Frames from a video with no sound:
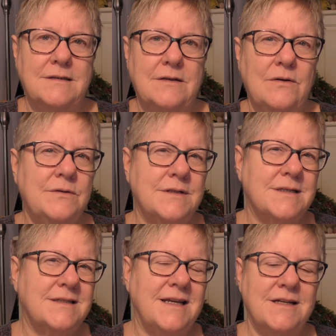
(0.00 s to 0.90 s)
all
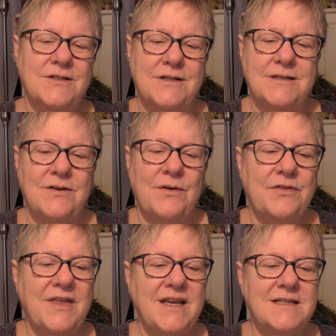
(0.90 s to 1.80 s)
distinctions, all
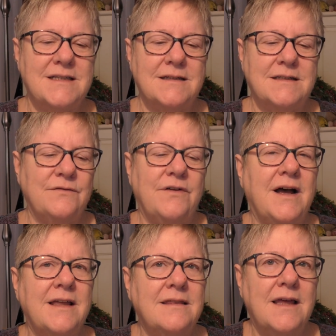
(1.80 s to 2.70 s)
things that
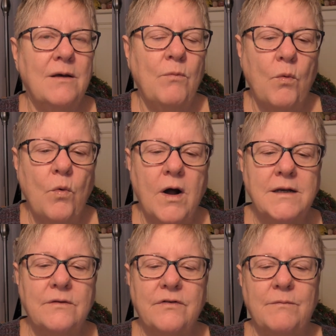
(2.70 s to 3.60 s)
divide them
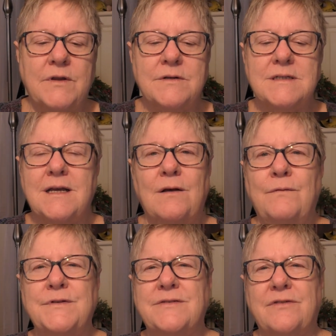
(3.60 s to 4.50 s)
one from
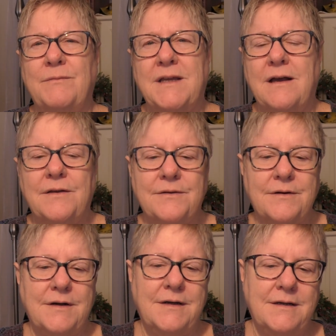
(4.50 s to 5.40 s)
themselves from the other.